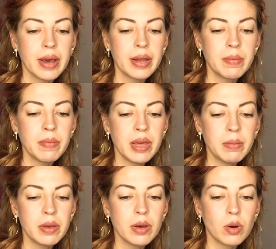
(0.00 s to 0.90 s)
and
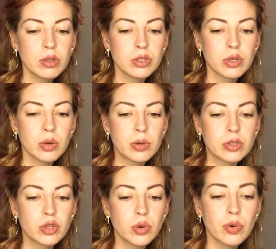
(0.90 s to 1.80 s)
maybe also
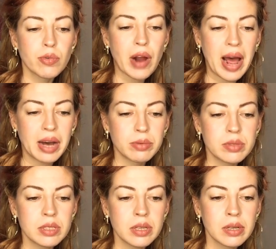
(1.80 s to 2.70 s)
to
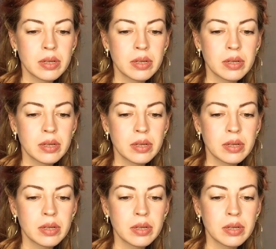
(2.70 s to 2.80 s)
ground